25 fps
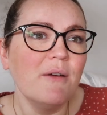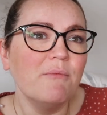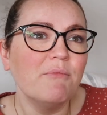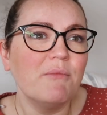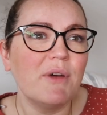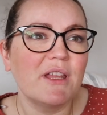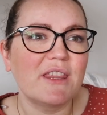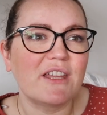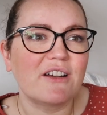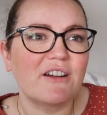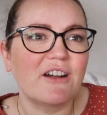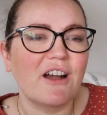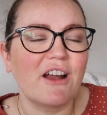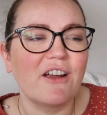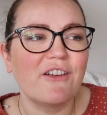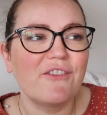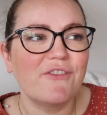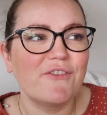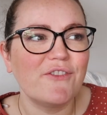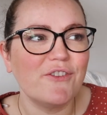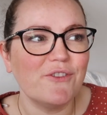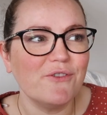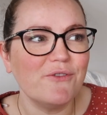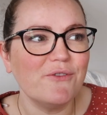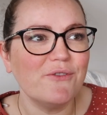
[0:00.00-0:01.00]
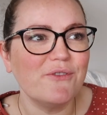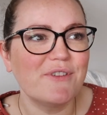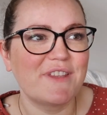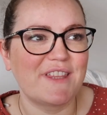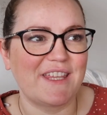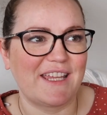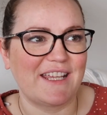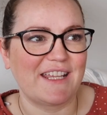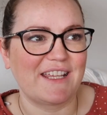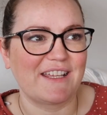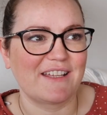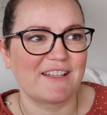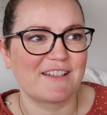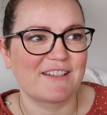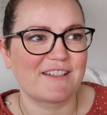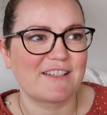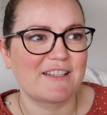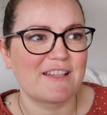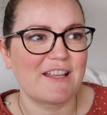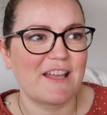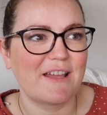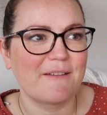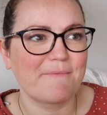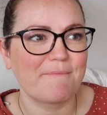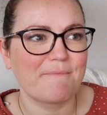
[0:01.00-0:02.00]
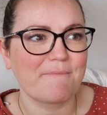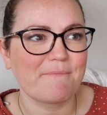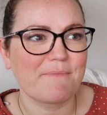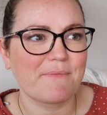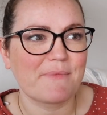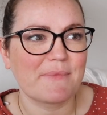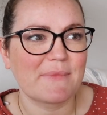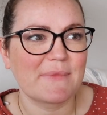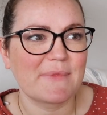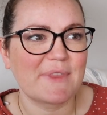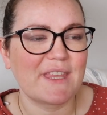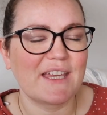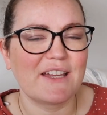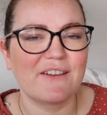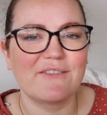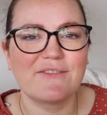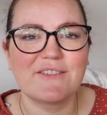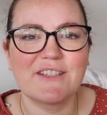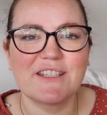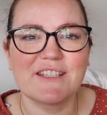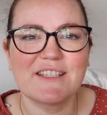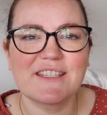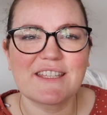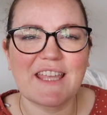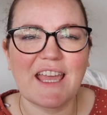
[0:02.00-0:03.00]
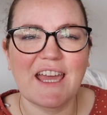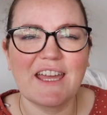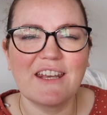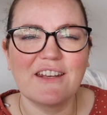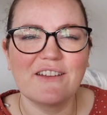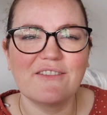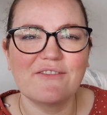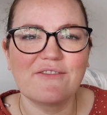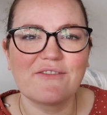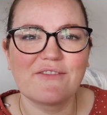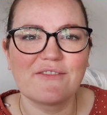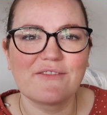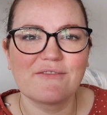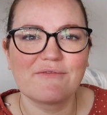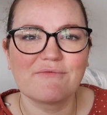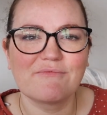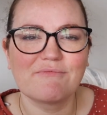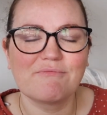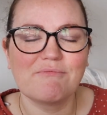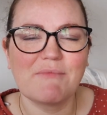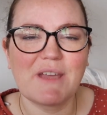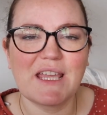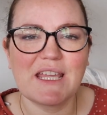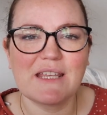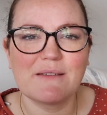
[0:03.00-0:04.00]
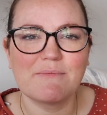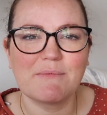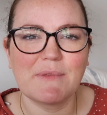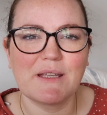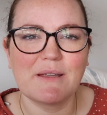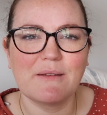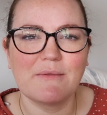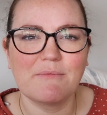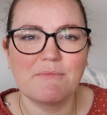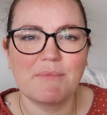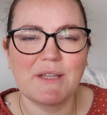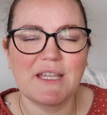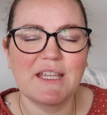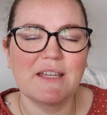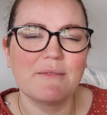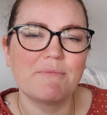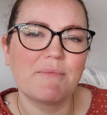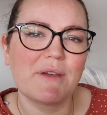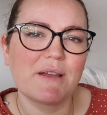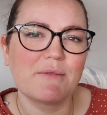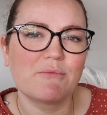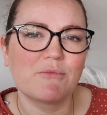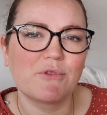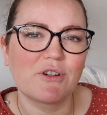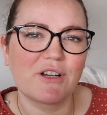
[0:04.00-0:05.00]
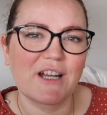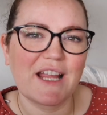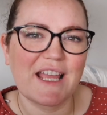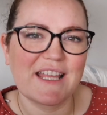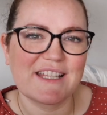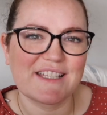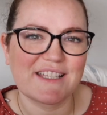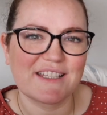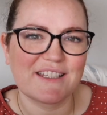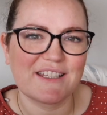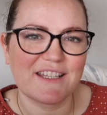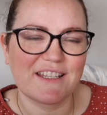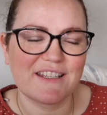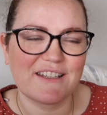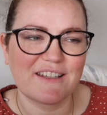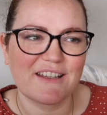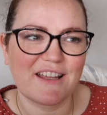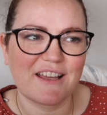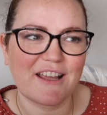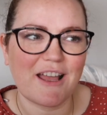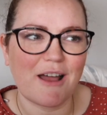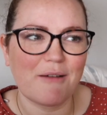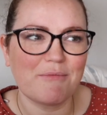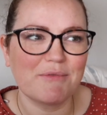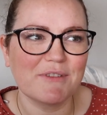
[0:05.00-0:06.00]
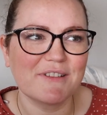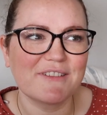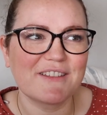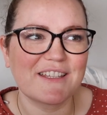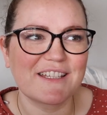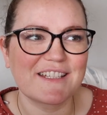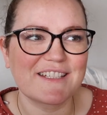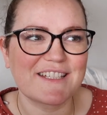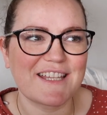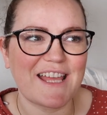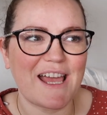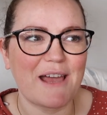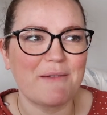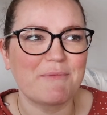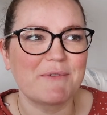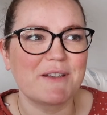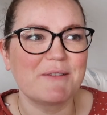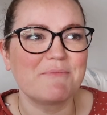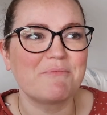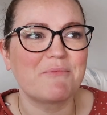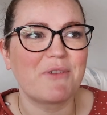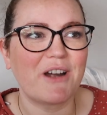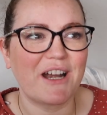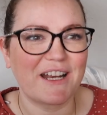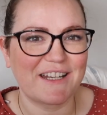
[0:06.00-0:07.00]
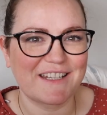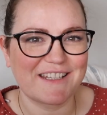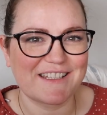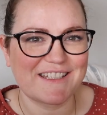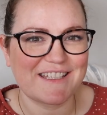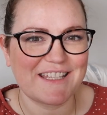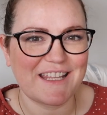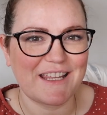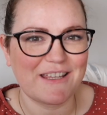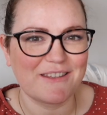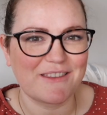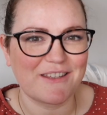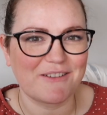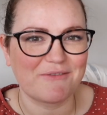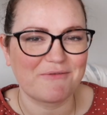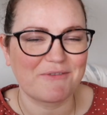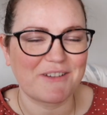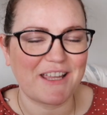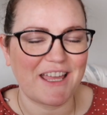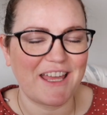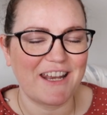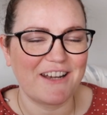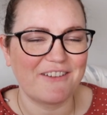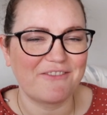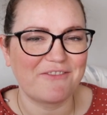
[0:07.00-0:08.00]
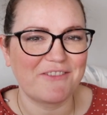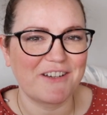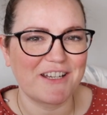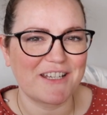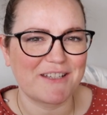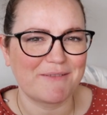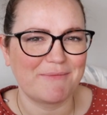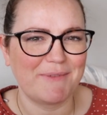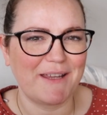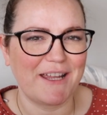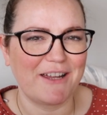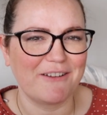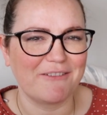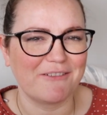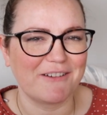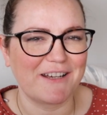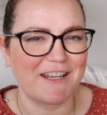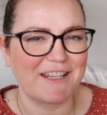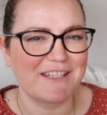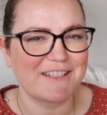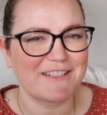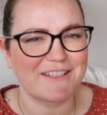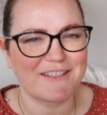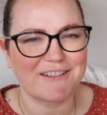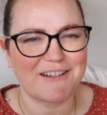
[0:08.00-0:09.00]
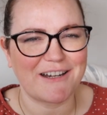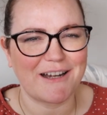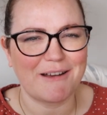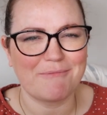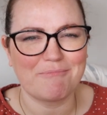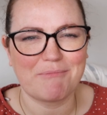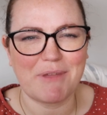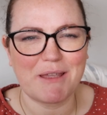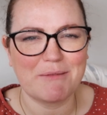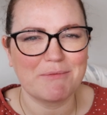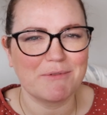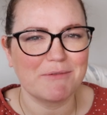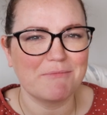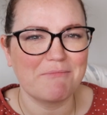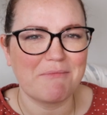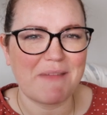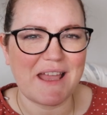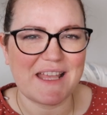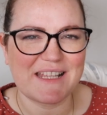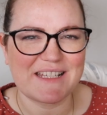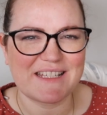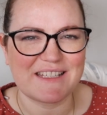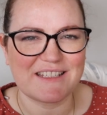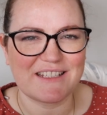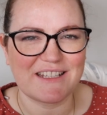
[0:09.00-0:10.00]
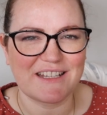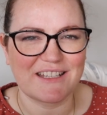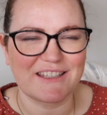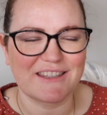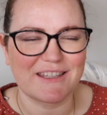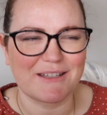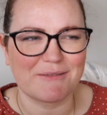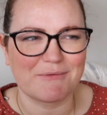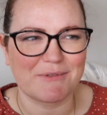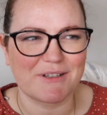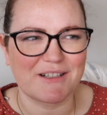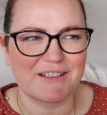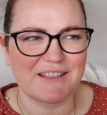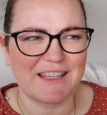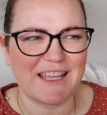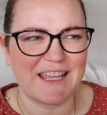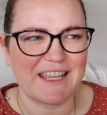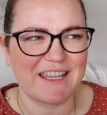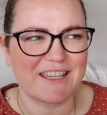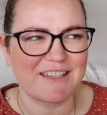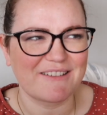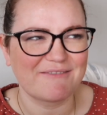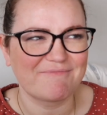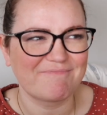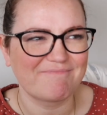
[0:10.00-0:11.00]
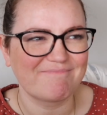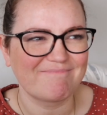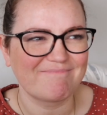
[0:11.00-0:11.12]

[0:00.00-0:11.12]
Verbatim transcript: But there are a few things that have just kind of made me be a bit more hesitant. A couple of things that happened in pregnancy that kind of freaked me out on Instagram, people messaging that were like,